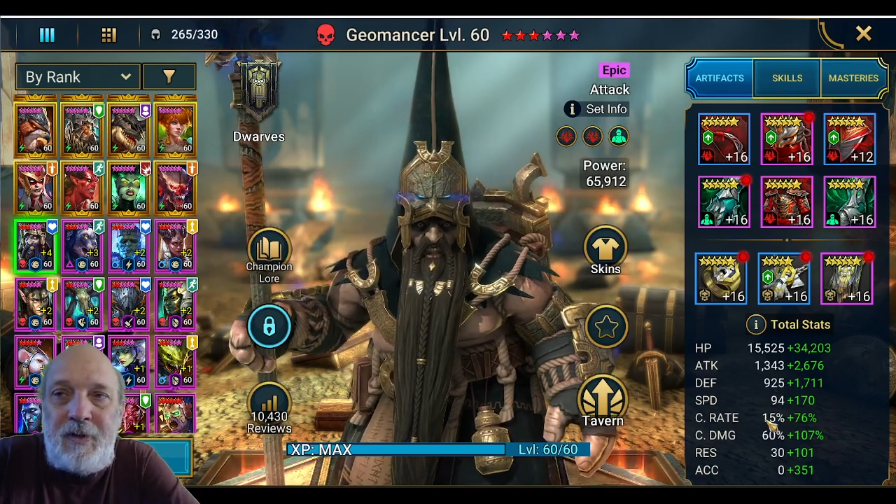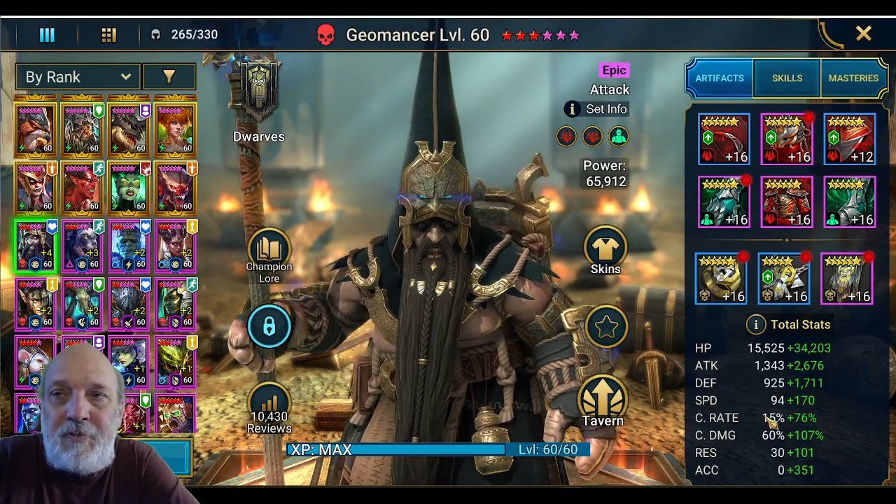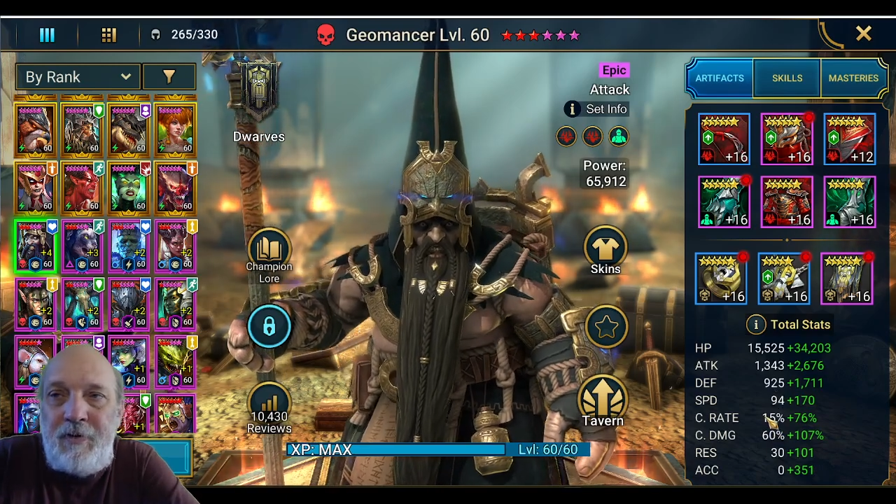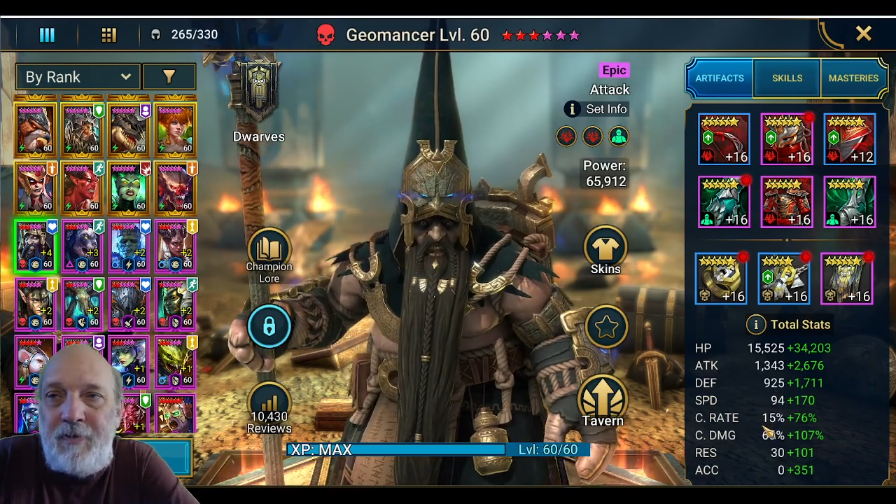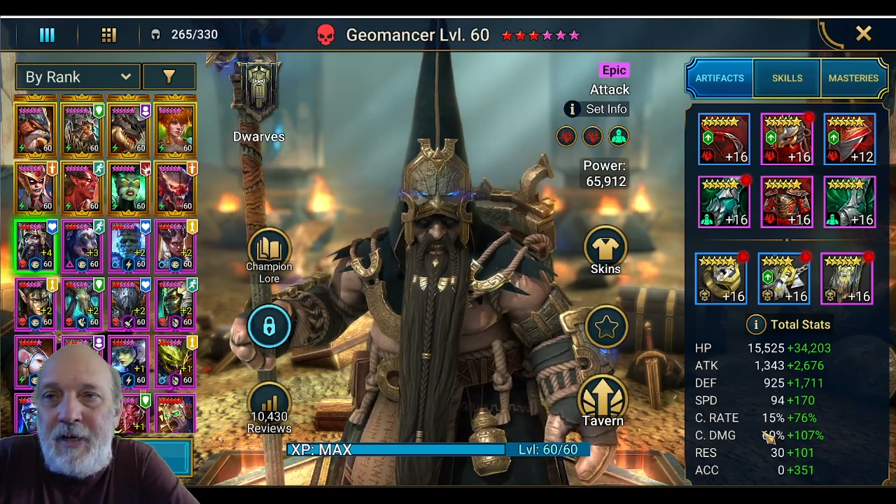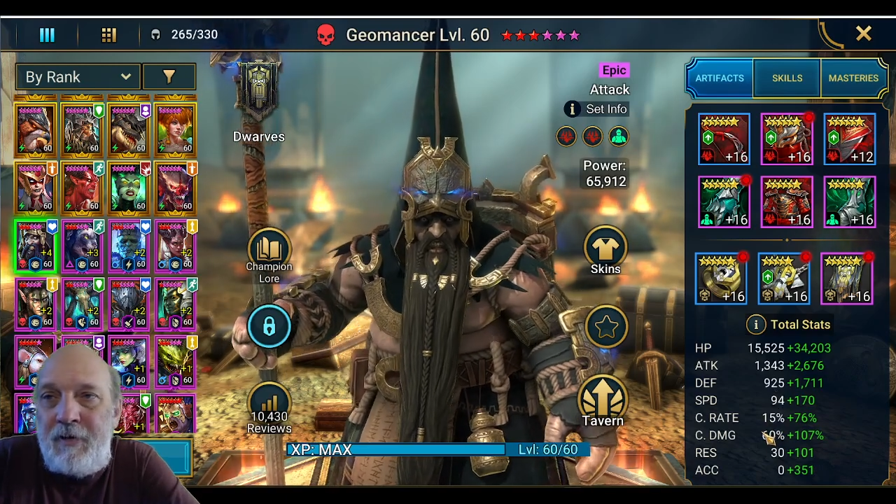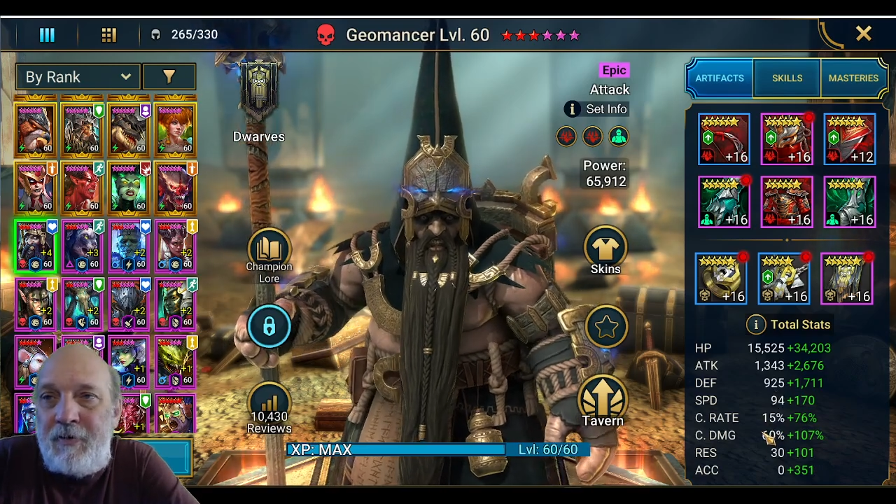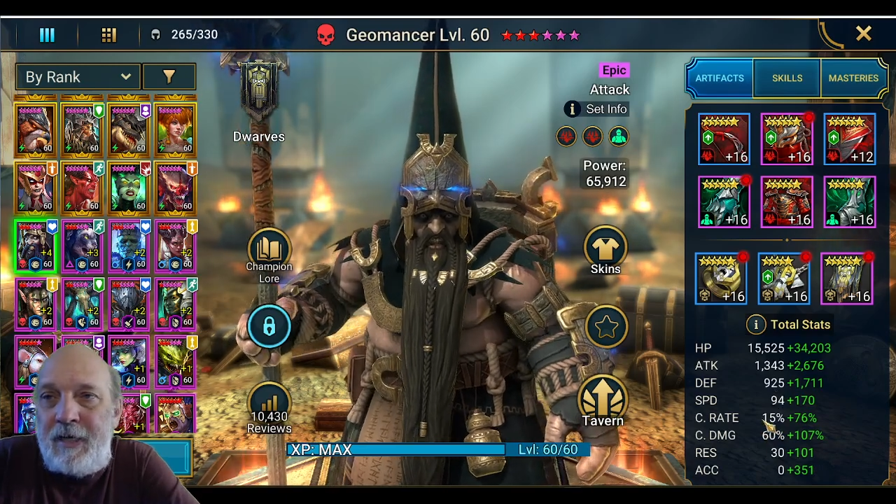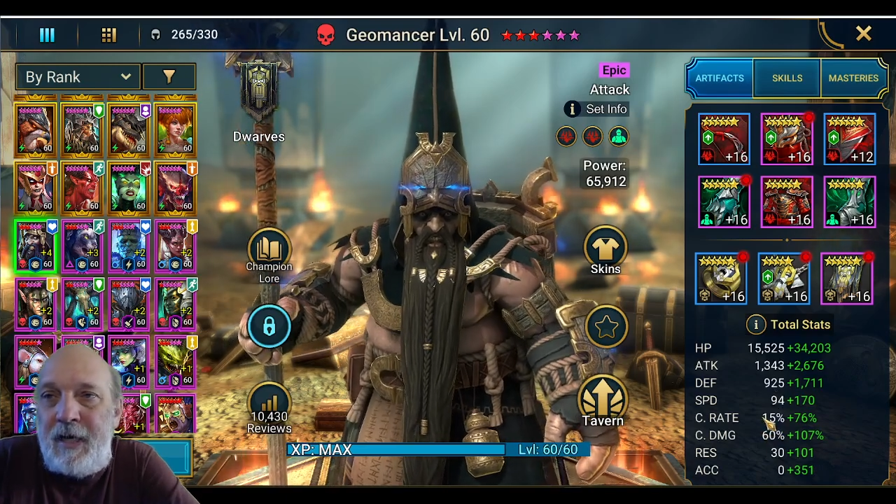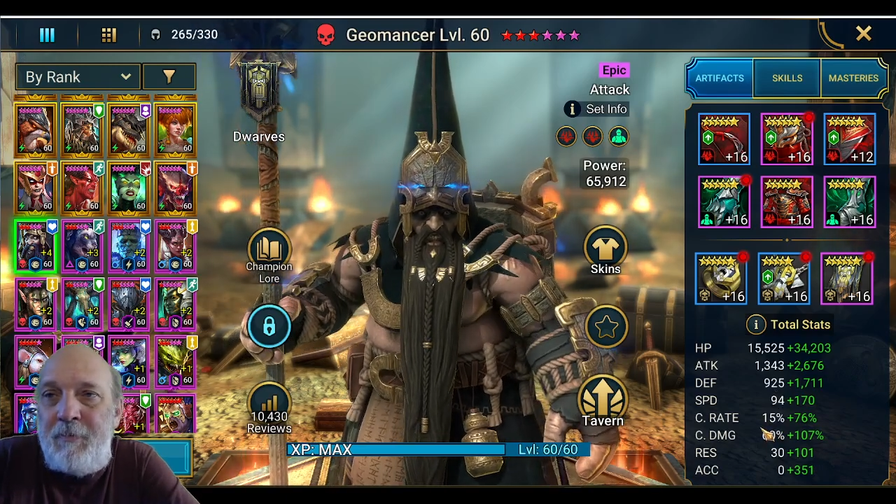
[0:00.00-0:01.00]

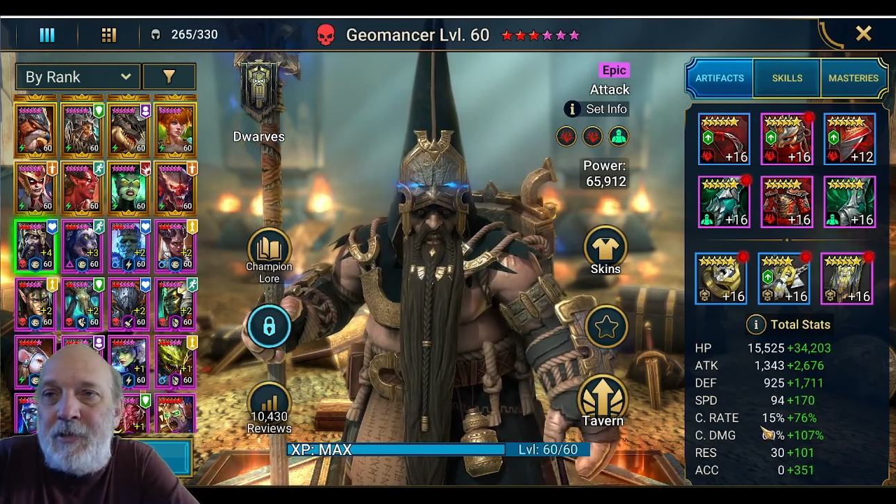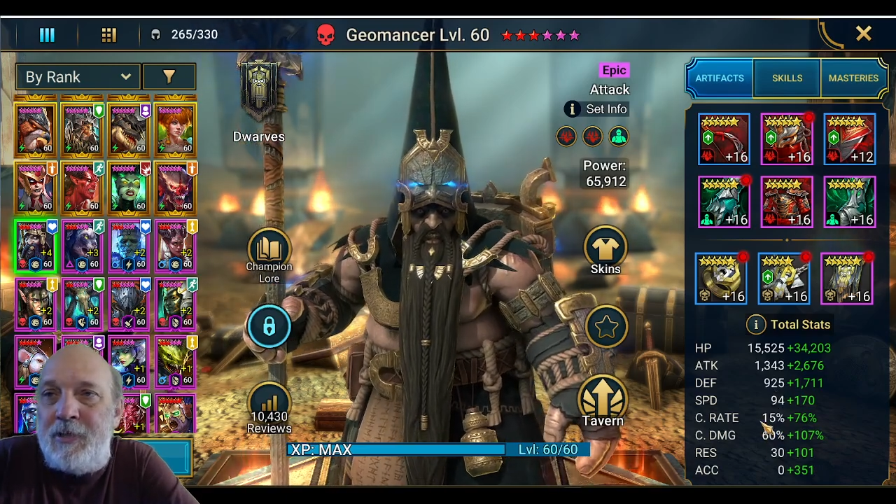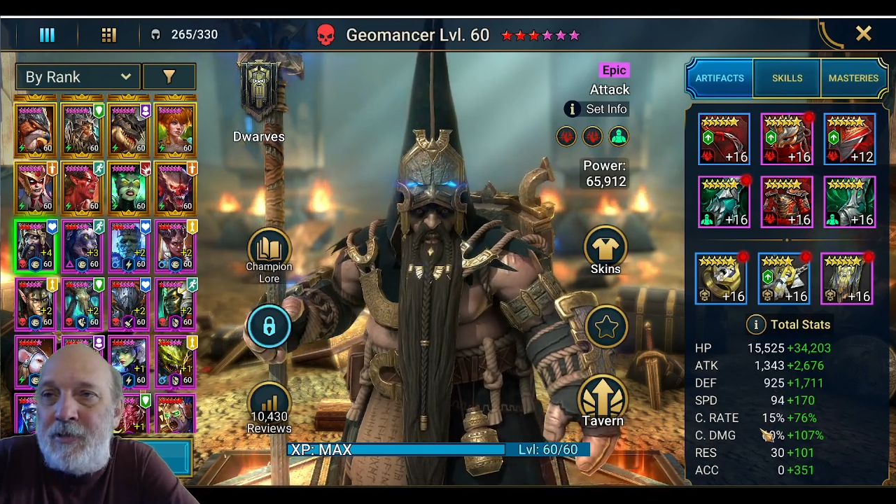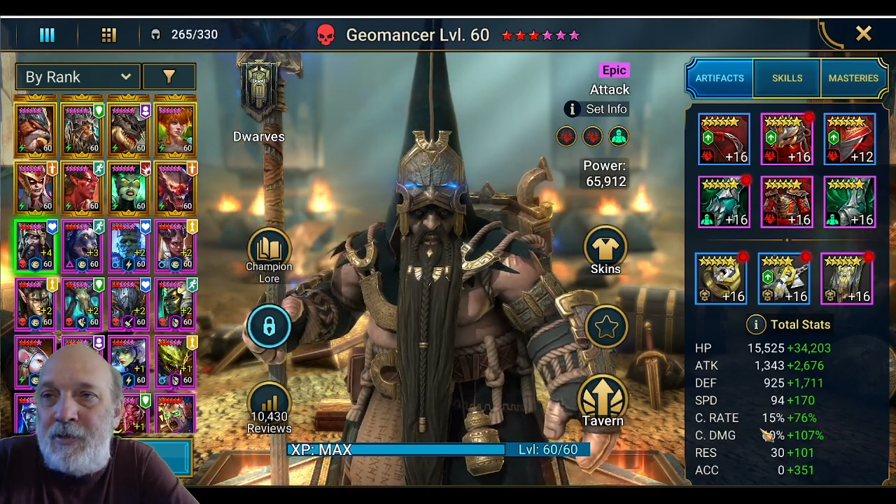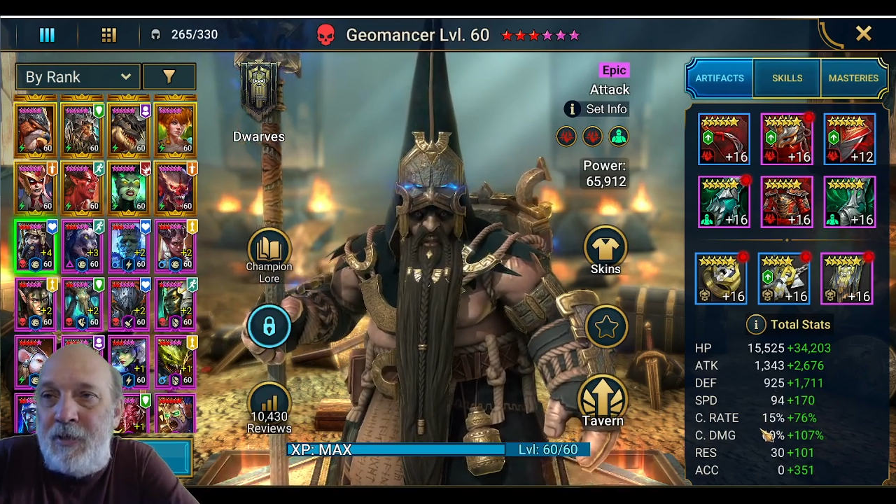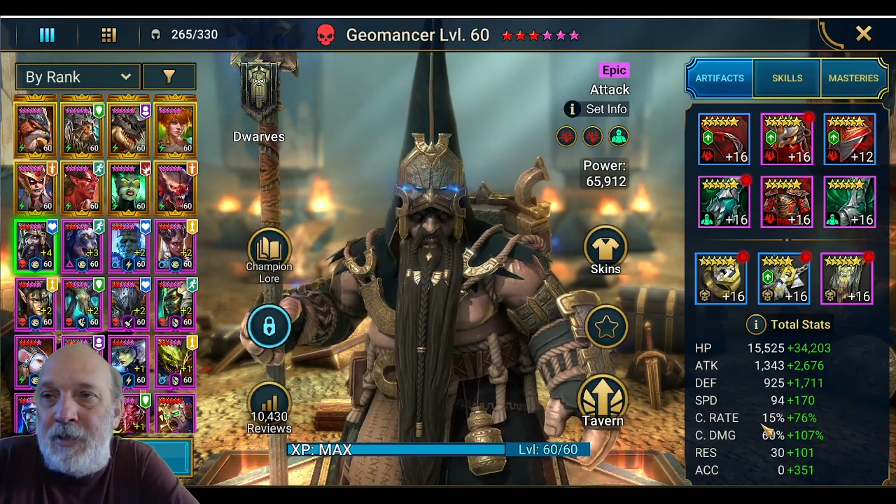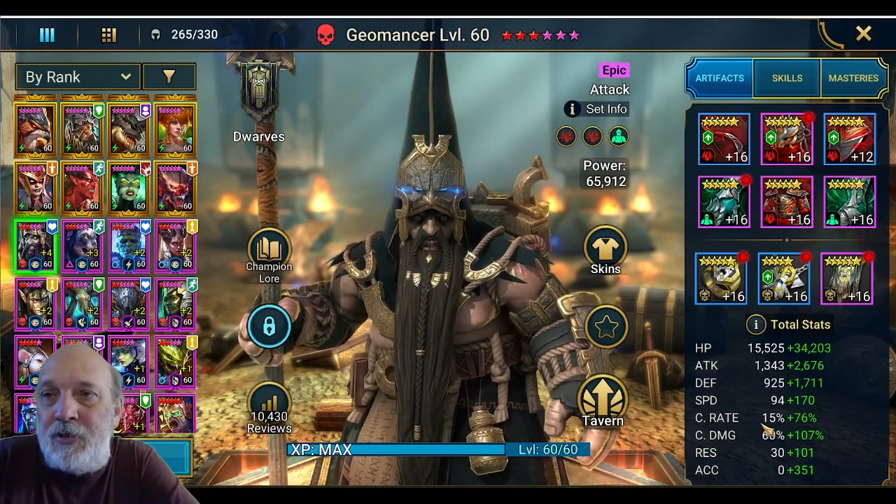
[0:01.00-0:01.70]
crit damage is